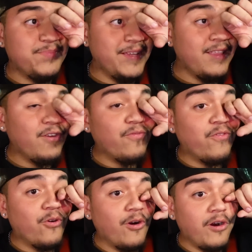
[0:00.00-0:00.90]
been there
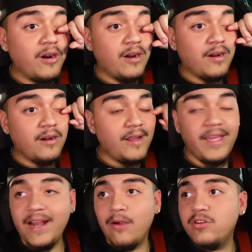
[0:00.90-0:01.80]
for
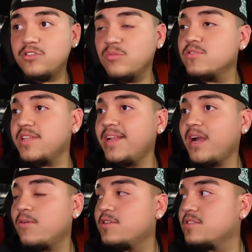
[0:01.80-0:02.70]
eight hours, almost eight
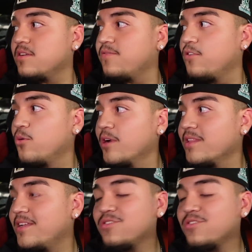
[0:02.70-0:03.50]
hours, a full workday.